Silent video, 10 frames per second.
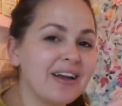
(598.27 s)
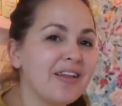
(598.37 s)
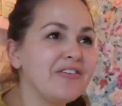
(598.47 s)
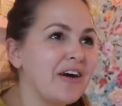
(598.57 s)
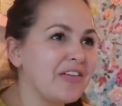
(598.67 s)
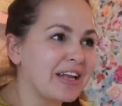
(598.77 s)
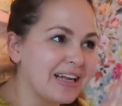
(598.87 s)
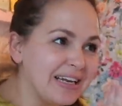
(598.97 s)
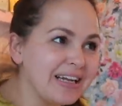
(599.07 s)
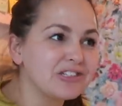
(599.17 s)
I like the fact that it
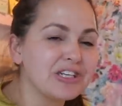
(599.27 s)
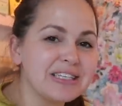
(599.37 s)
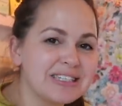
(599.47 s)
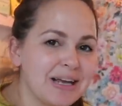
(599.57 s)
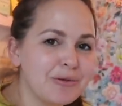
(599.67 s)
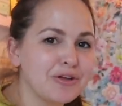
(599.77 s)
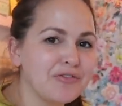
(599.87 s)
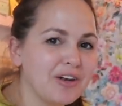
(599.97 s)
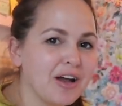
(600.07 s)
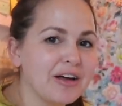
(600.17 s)
can literally stay with
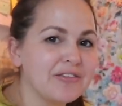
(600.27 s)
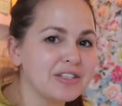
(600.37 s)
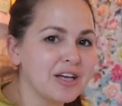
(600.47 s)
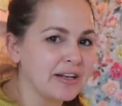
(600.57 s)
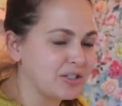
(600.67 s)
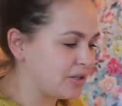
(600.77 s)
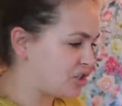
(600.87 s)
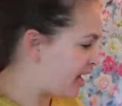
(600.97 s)
you for life and turn into a